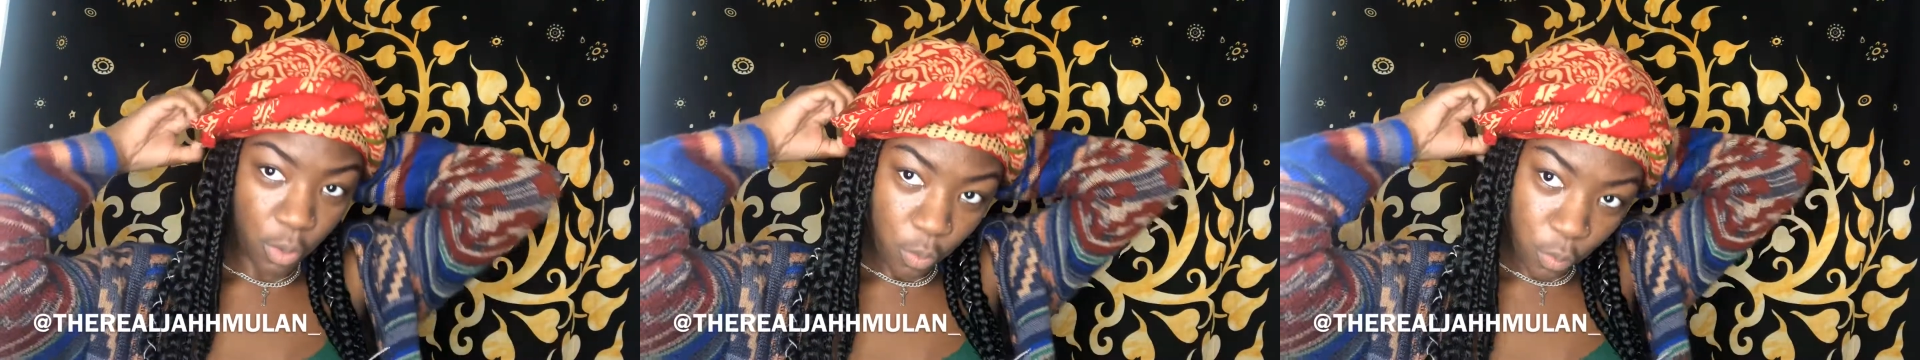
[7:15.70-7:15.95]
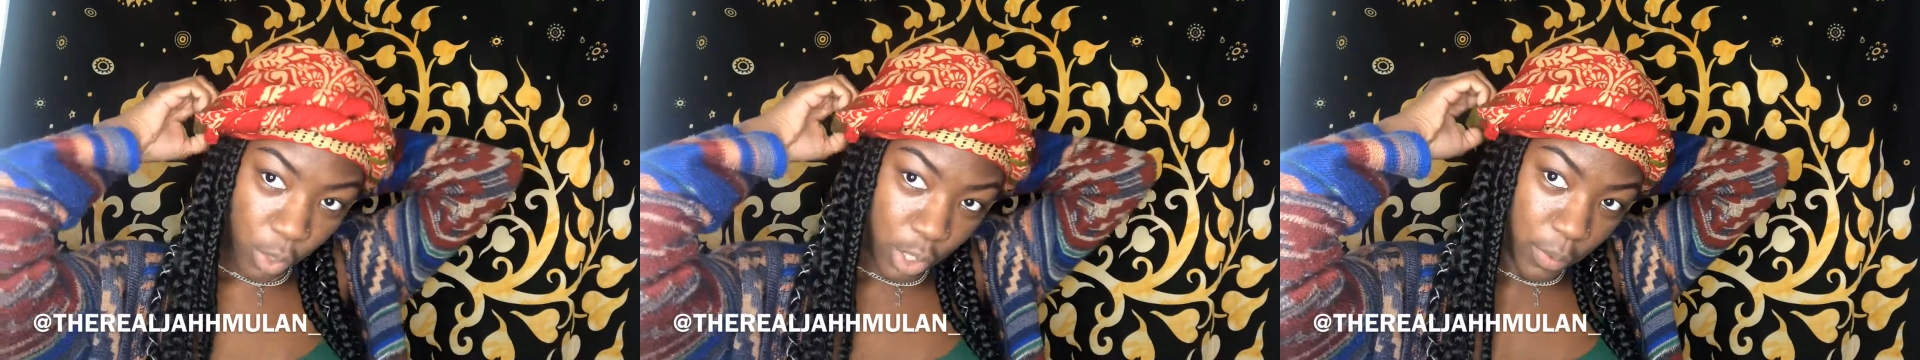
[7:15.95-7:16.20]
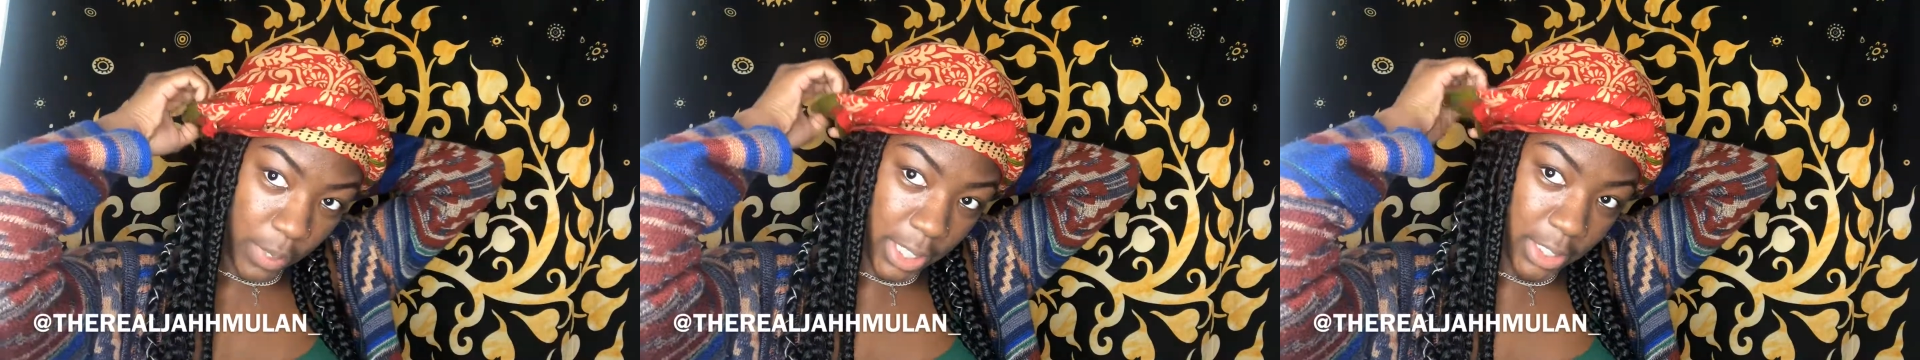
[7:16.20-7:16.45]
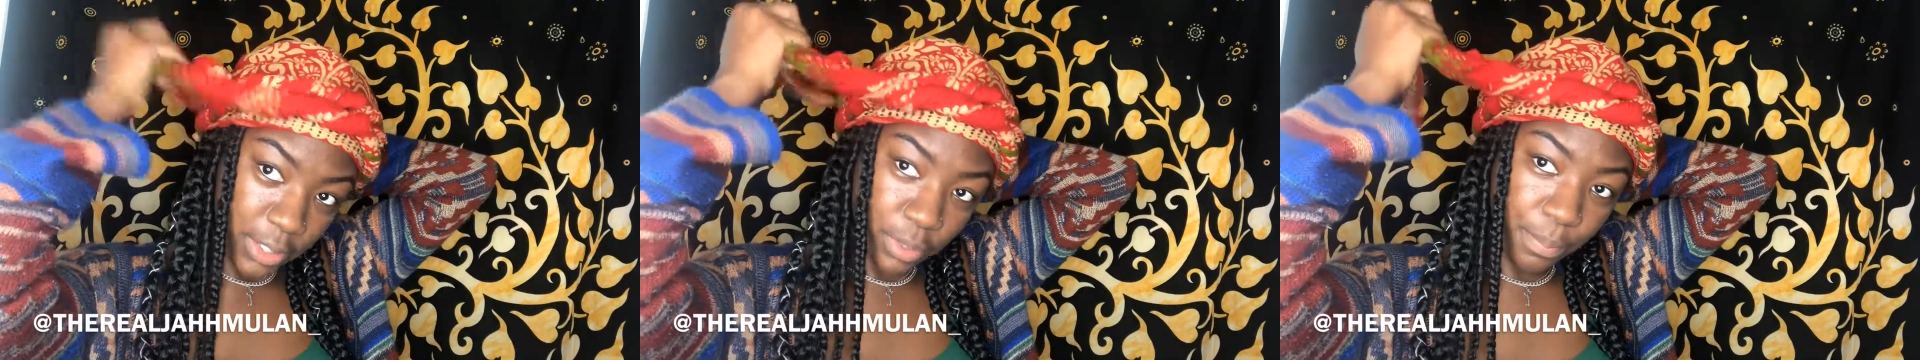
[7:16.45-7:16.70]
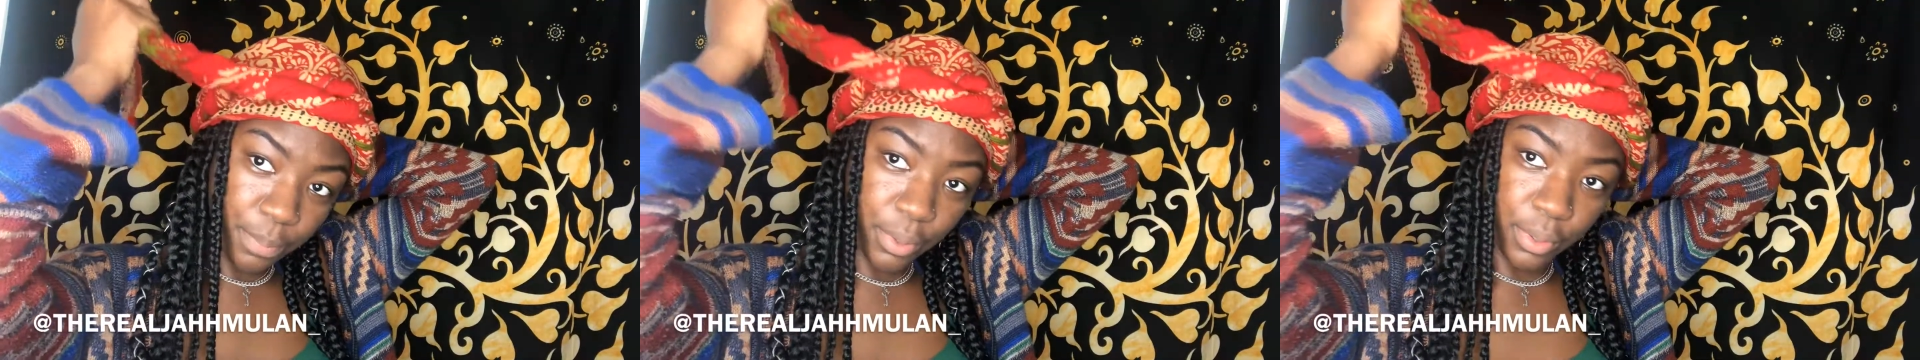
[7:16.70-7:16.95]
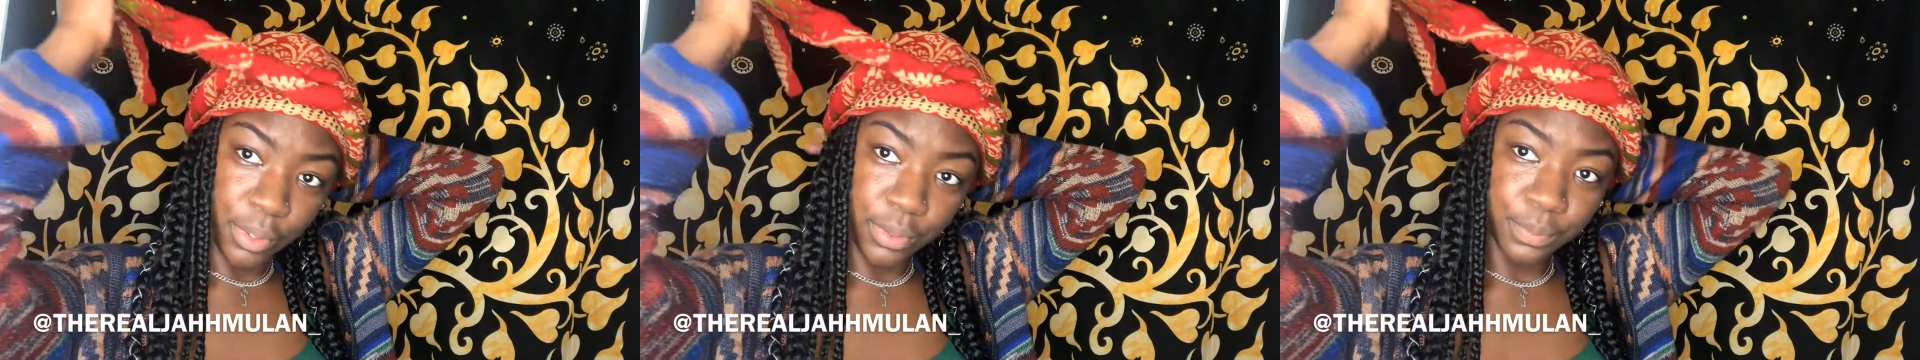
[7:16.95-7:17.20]
We're going to
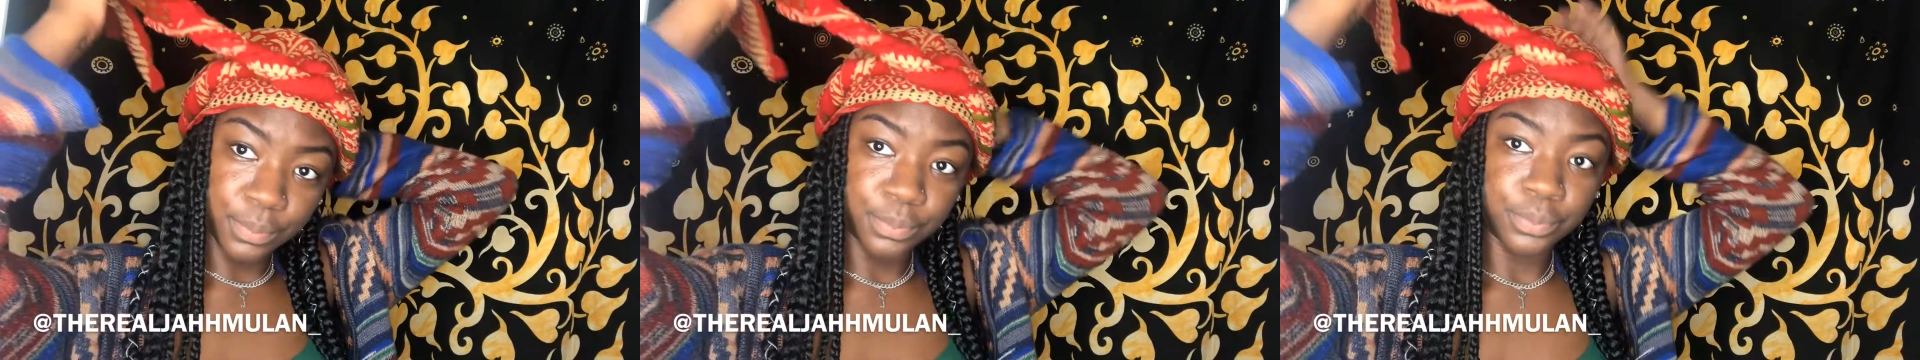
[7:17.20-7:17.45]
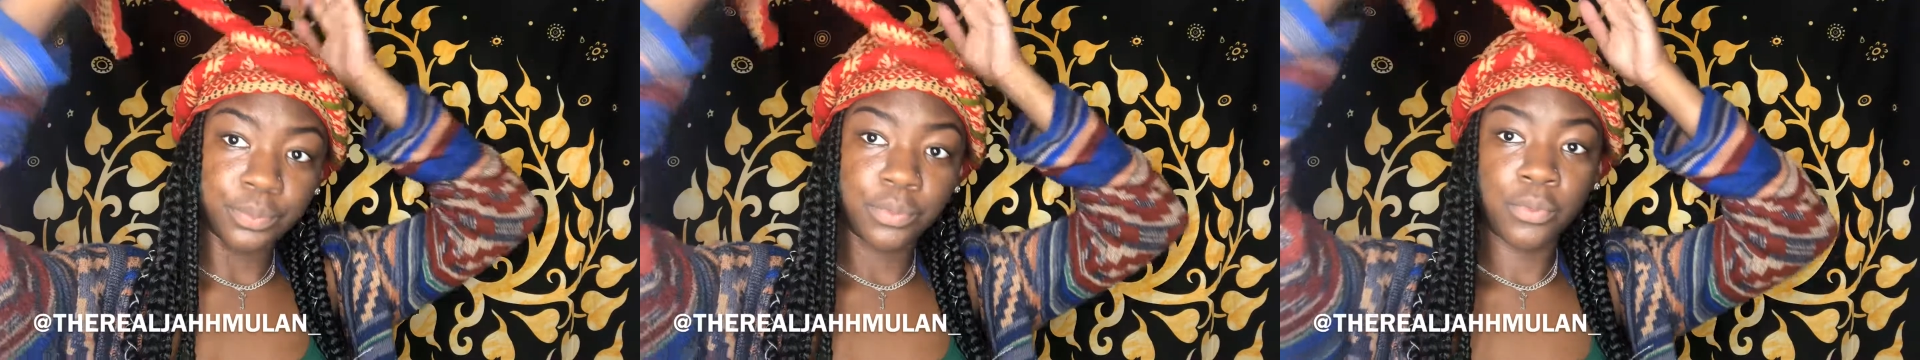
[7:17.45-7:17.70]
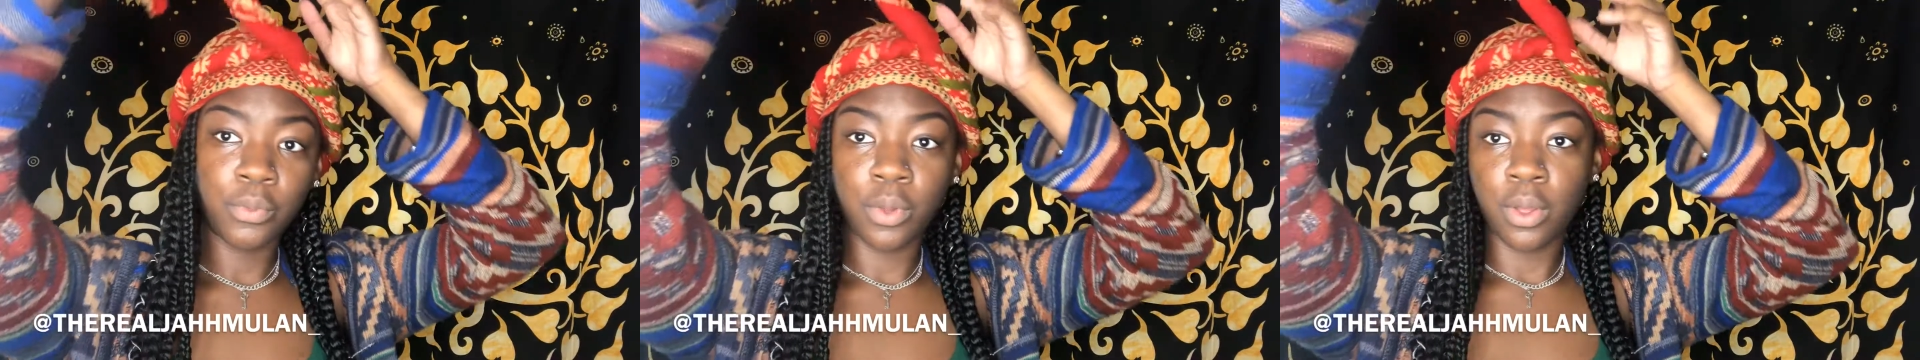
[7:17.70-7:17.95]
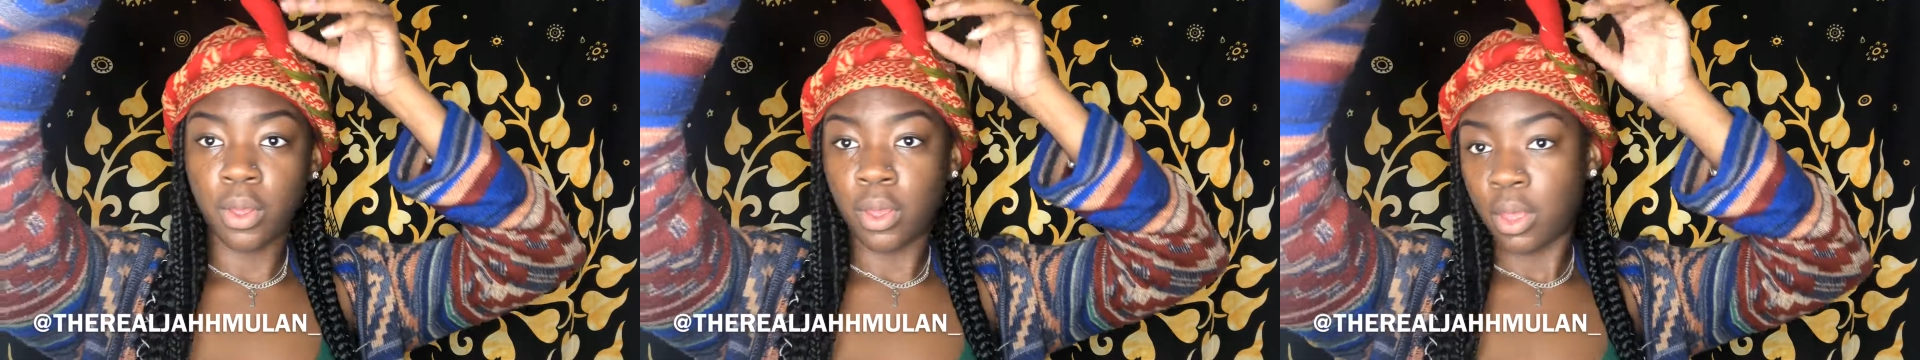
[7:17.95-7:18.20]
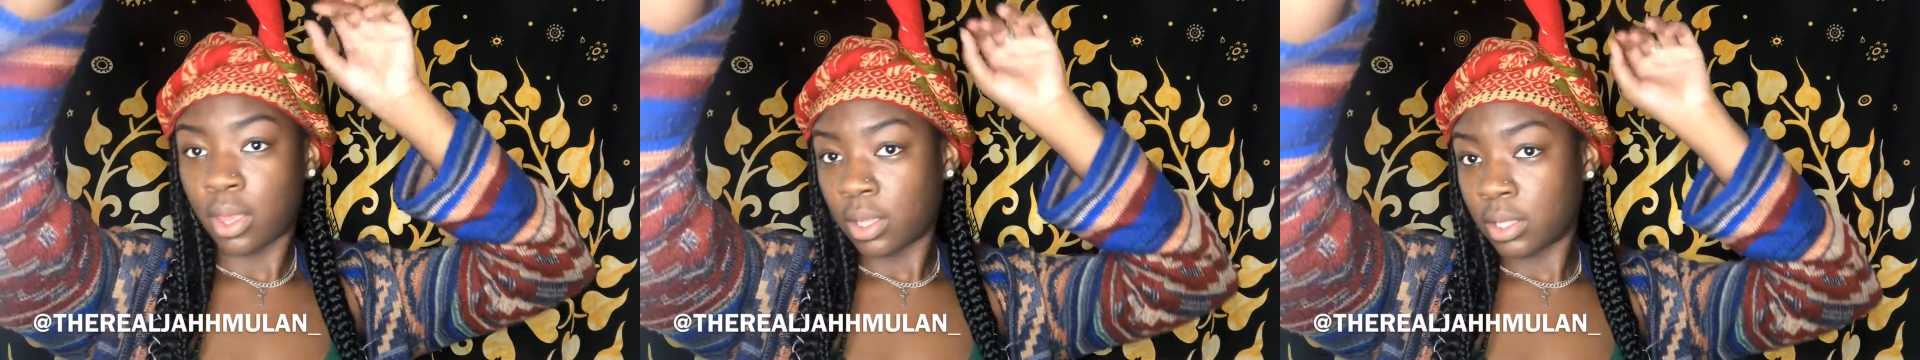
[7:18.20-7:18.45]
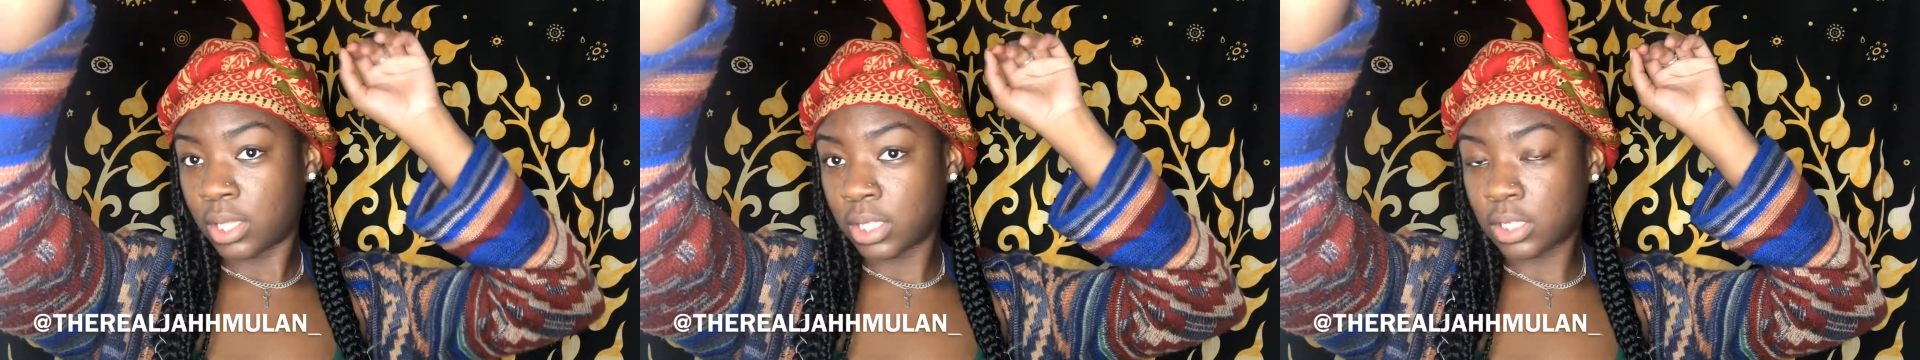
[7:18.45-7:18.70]
pull
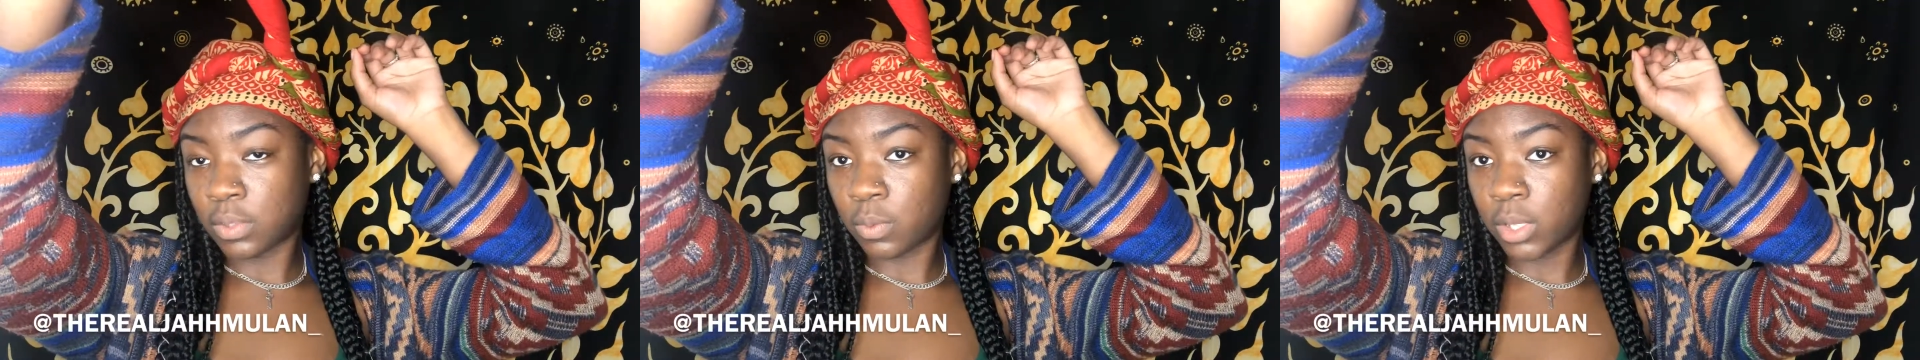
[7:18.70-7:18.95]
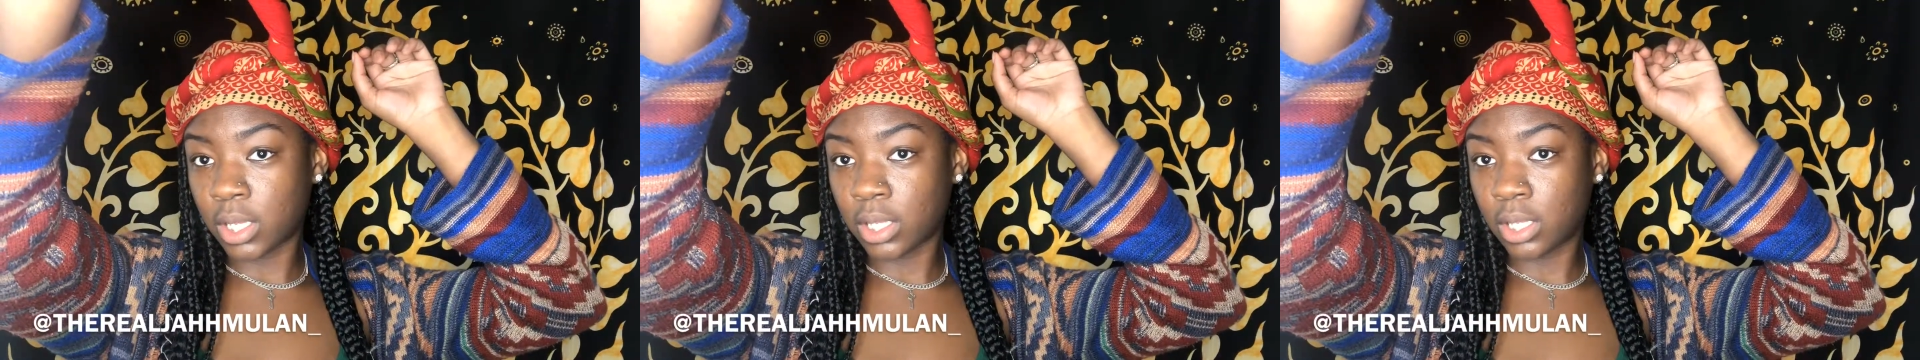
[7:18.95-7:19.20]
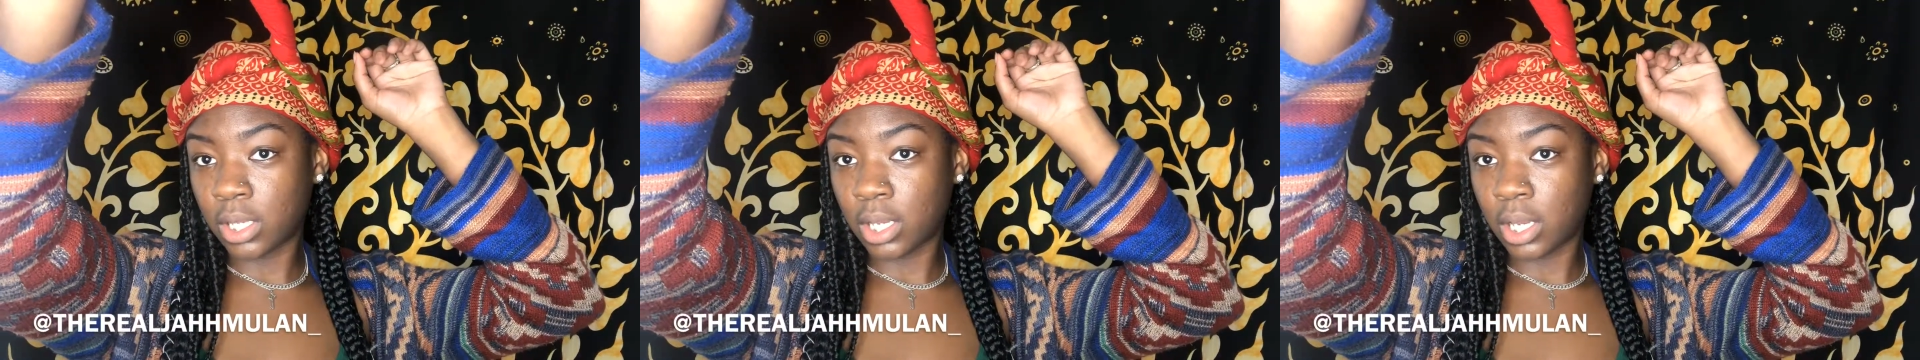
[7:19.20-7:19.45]
this one